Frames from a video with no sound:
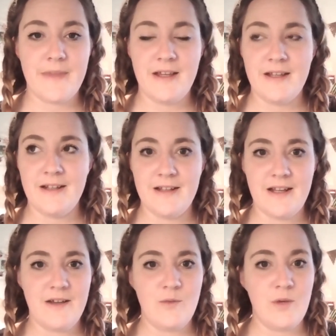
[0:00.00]
And
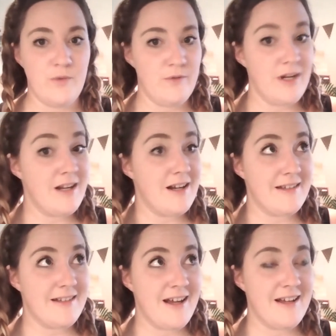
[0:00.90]
when we
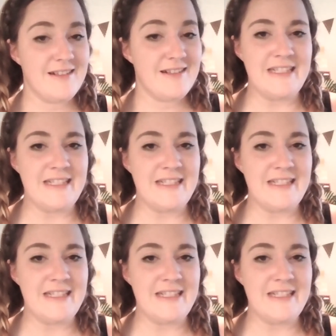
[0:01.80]
realize that,